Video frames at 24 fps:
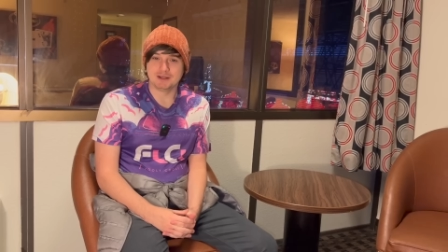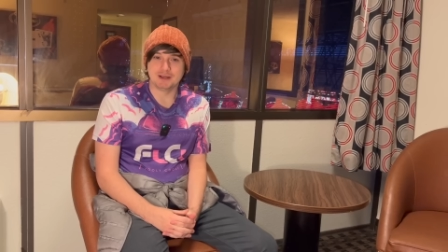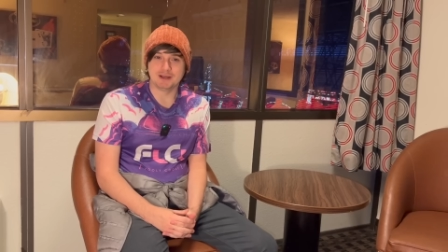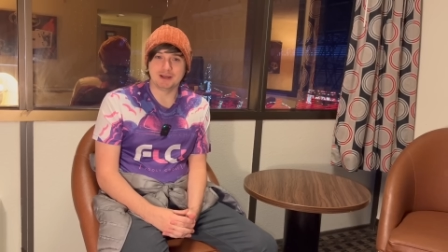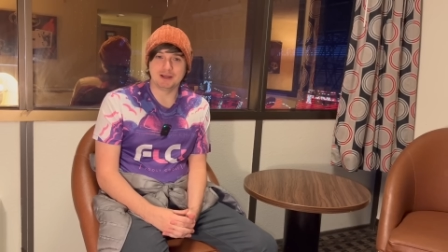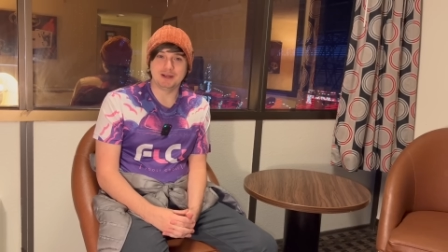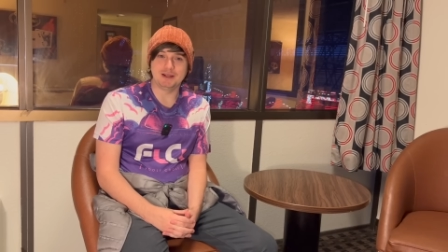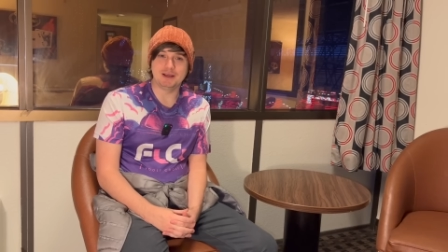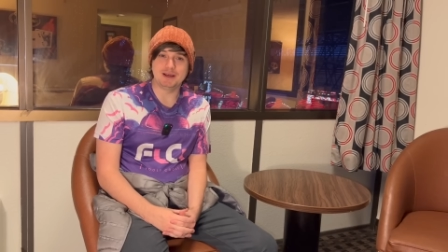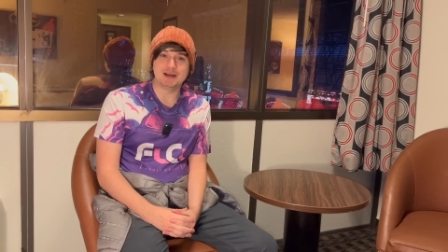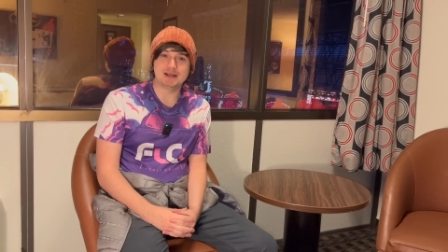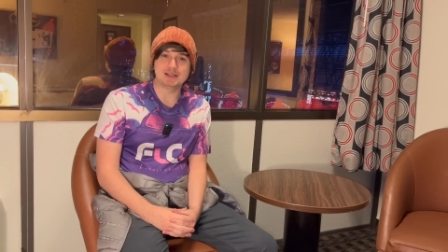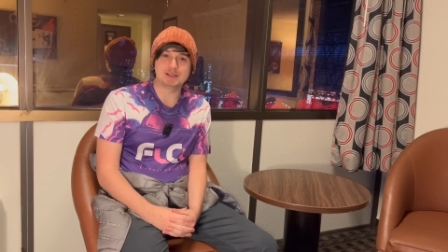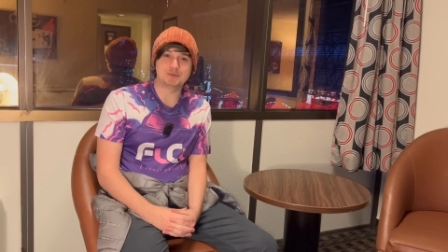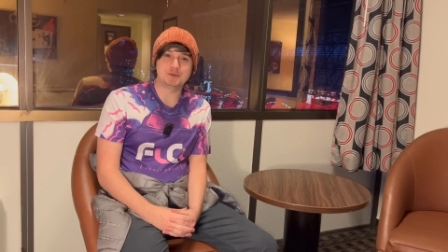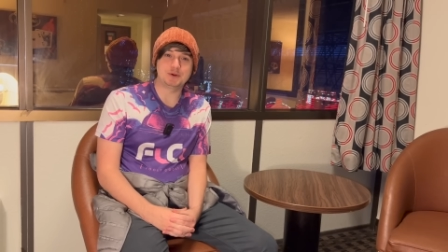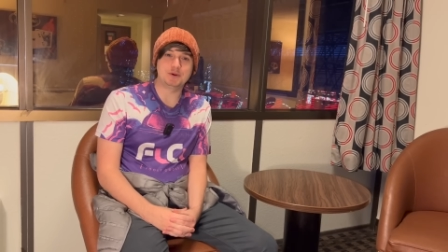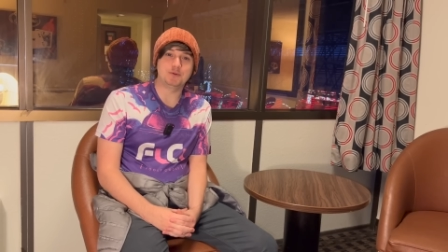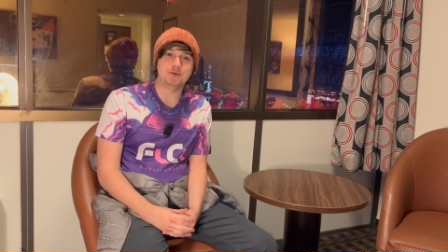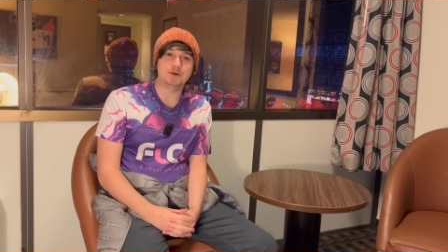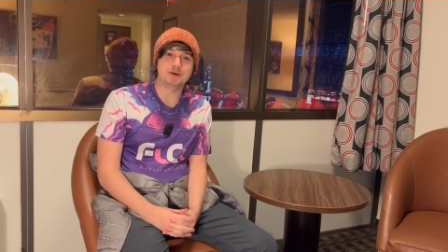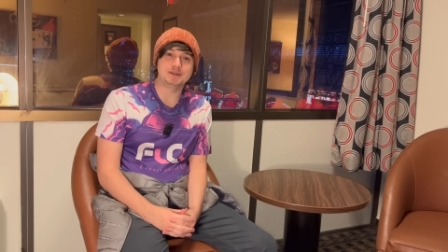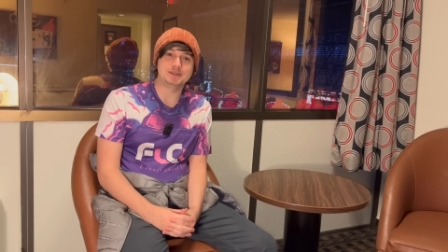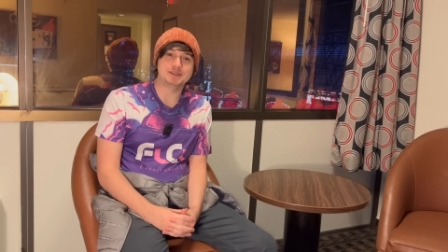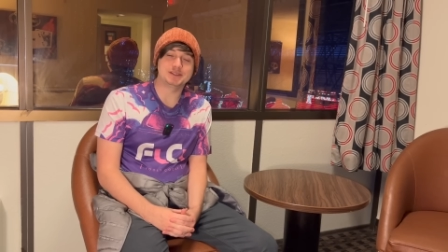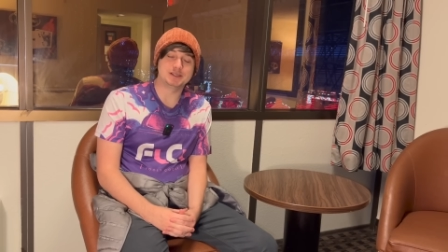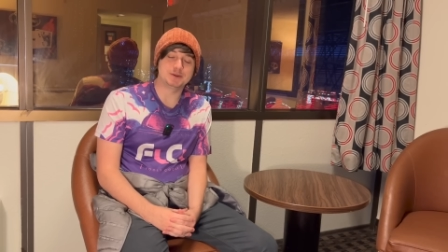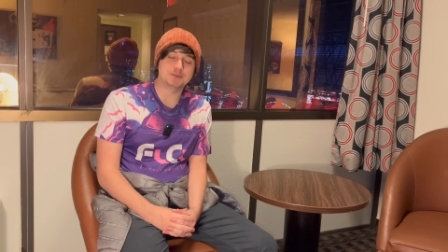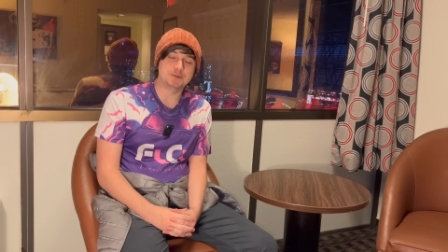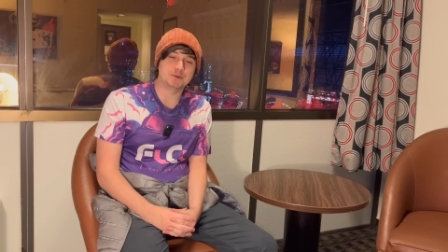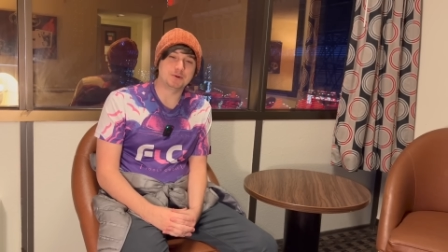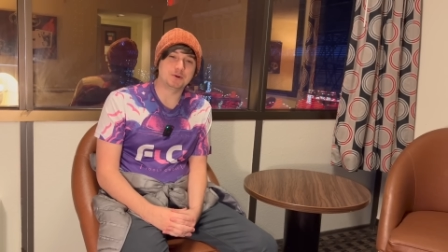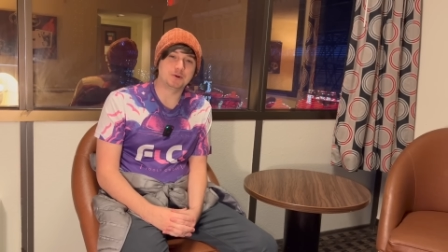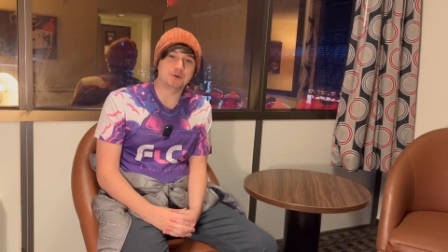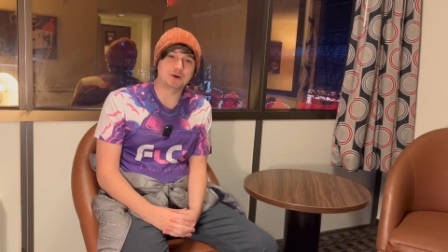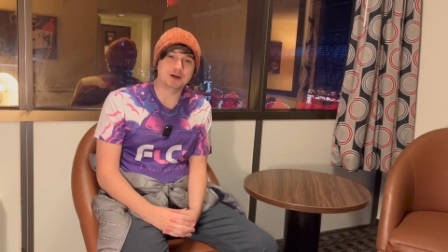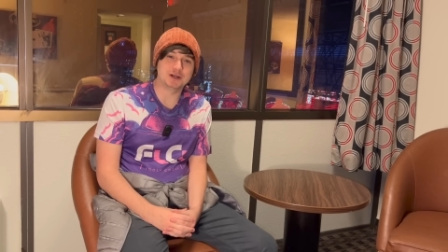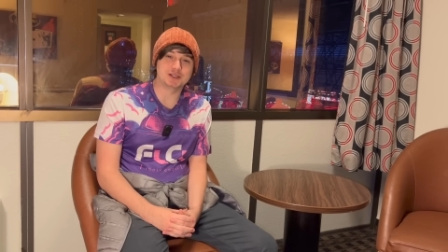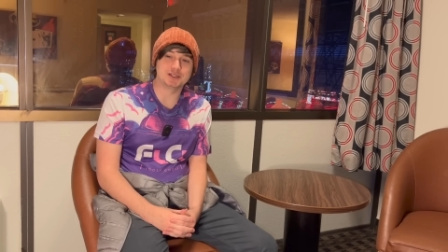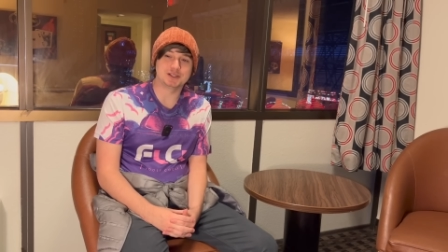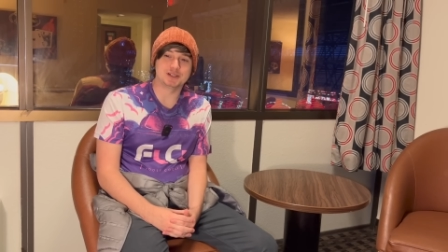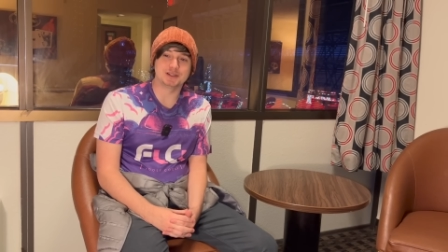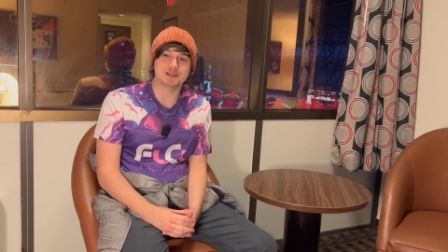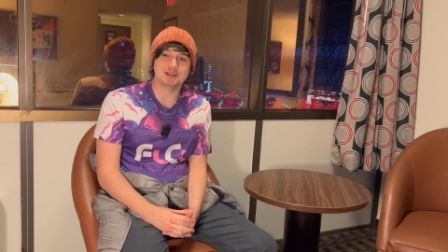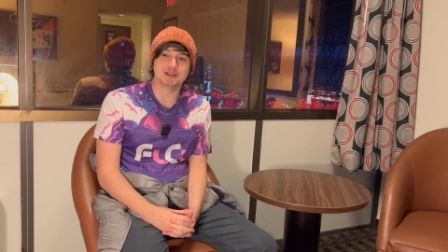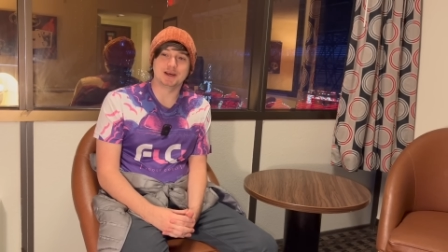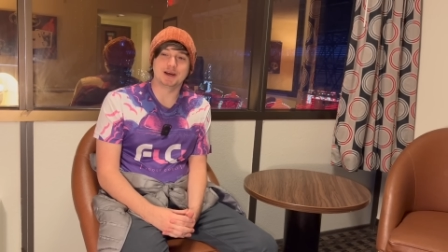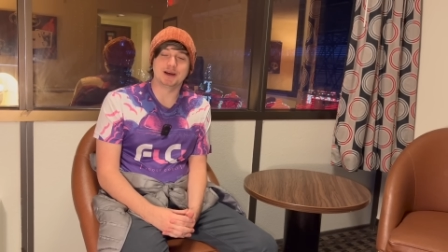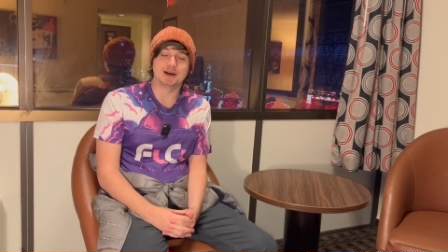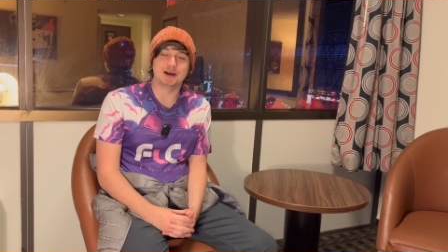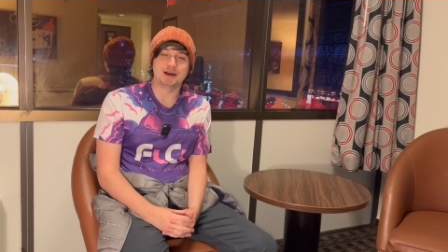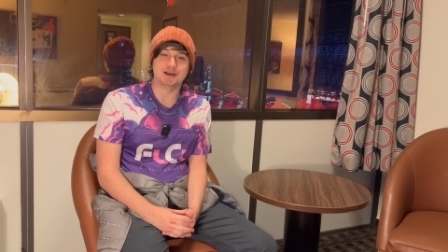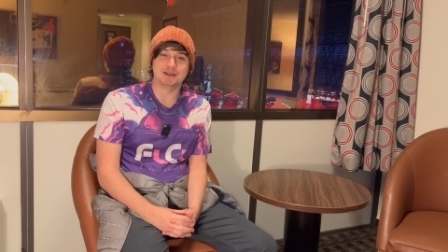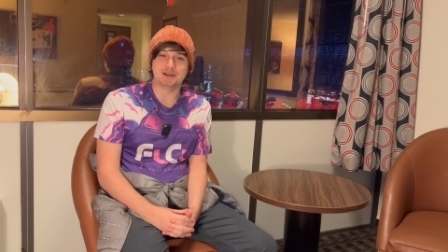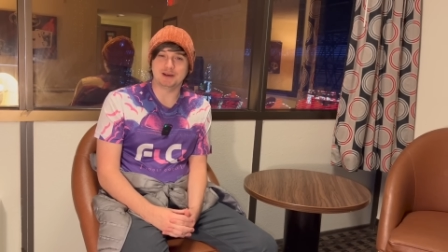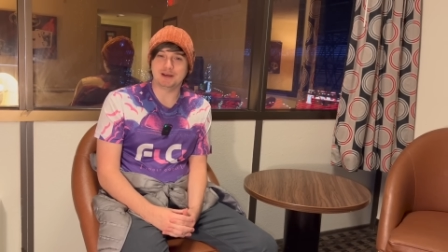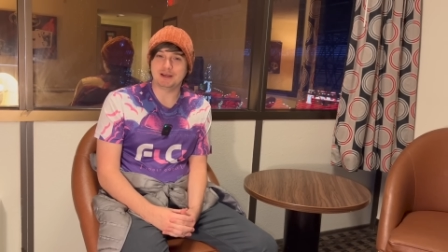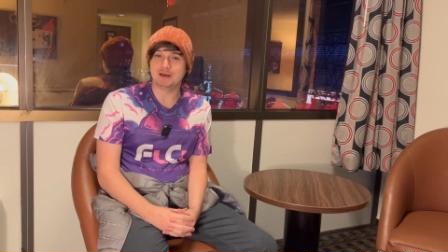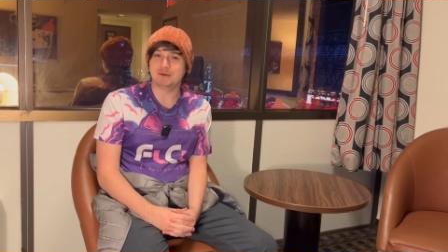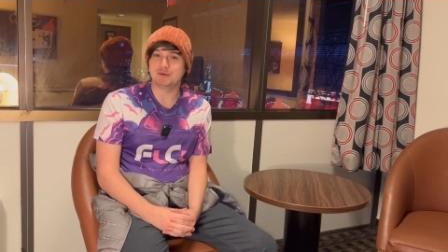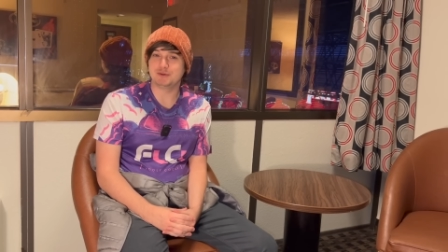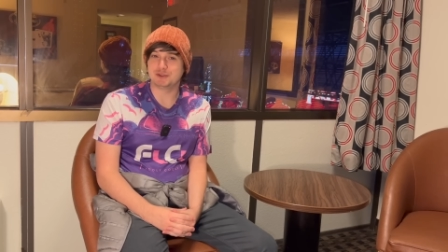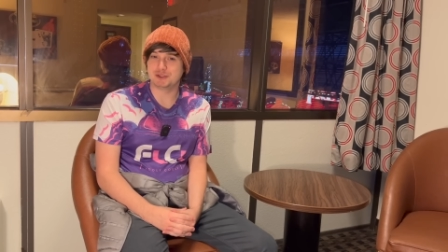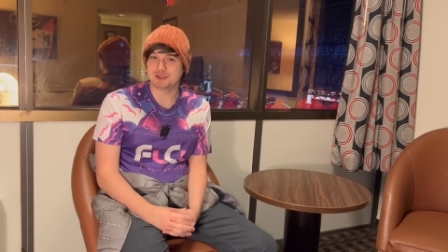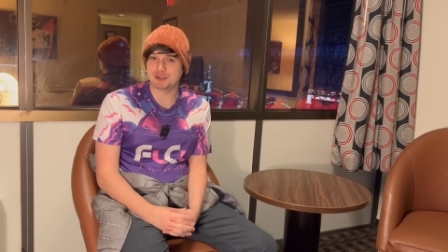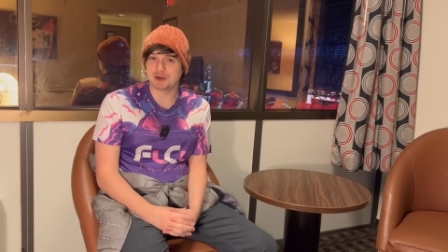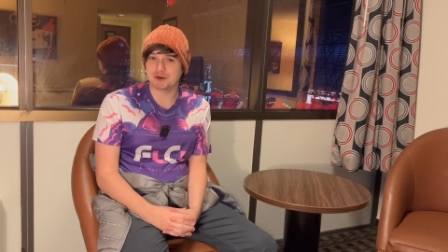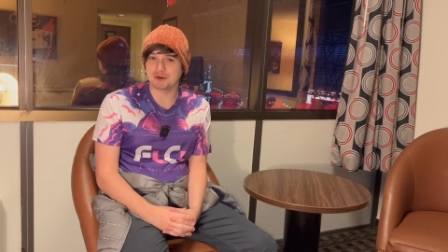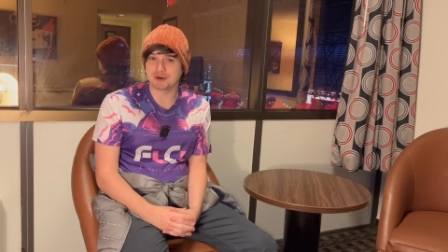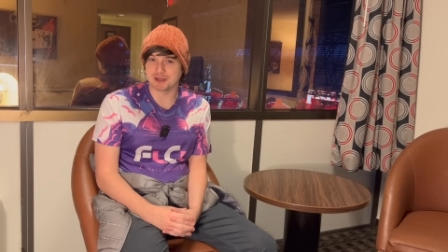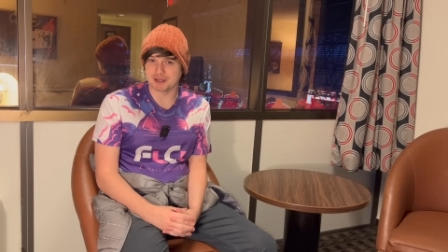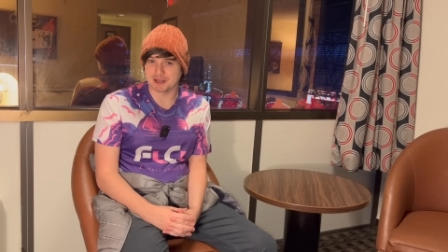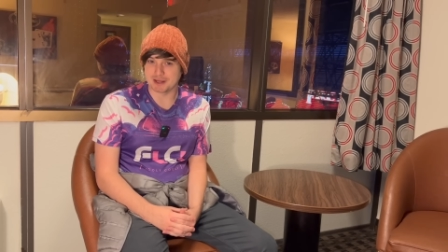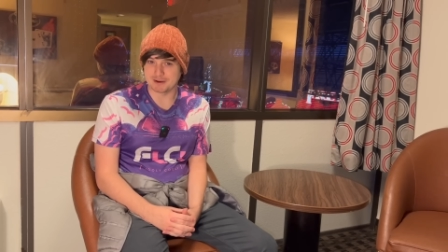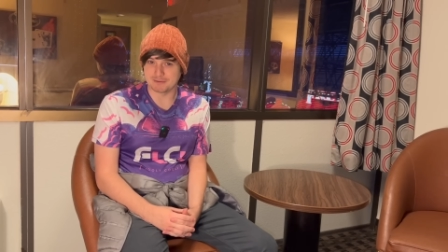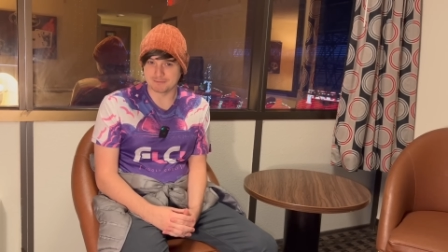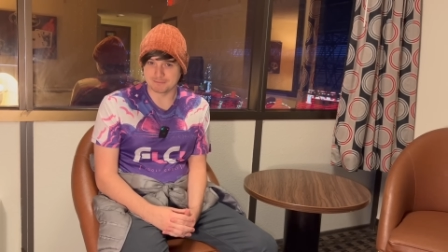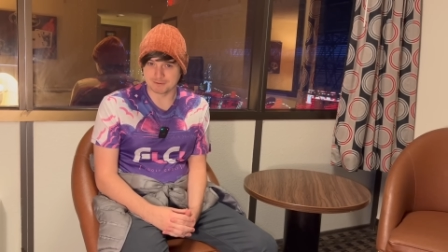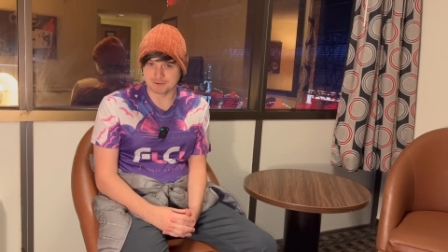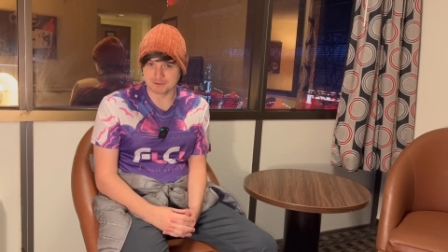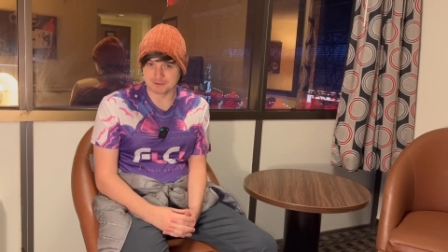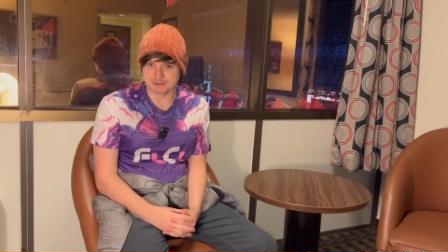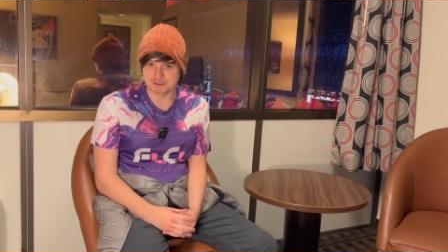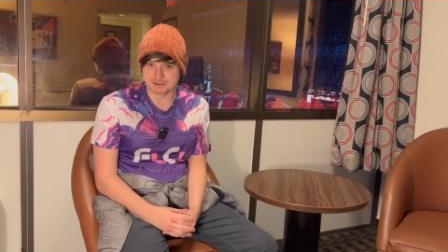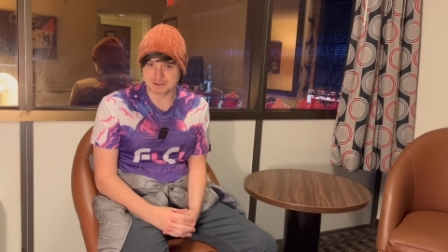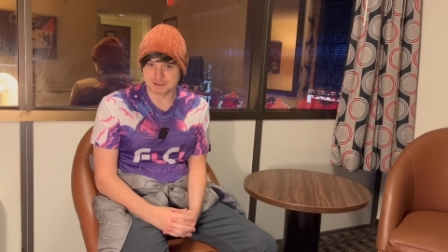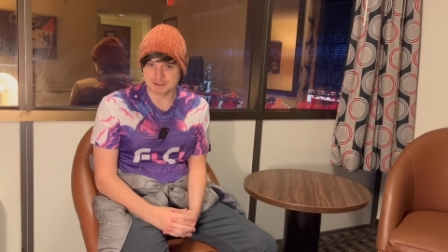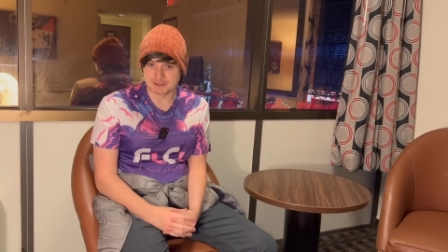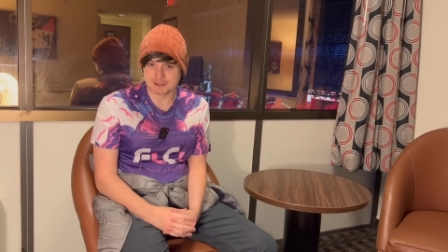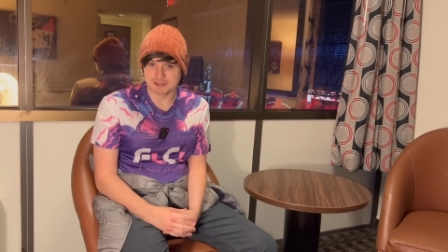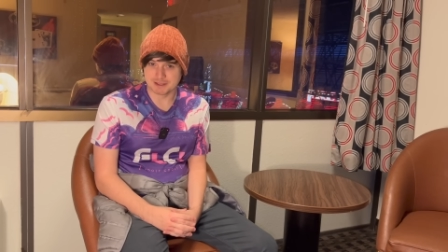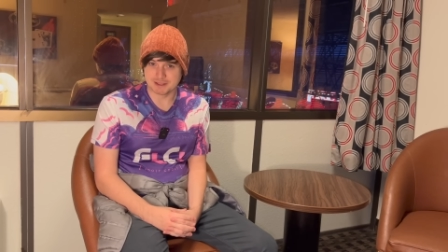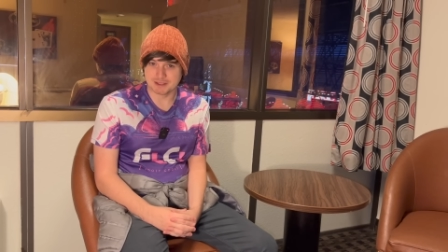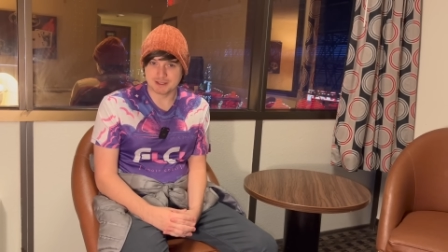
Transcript: and he asked me one simple question that I thought he was joking at first.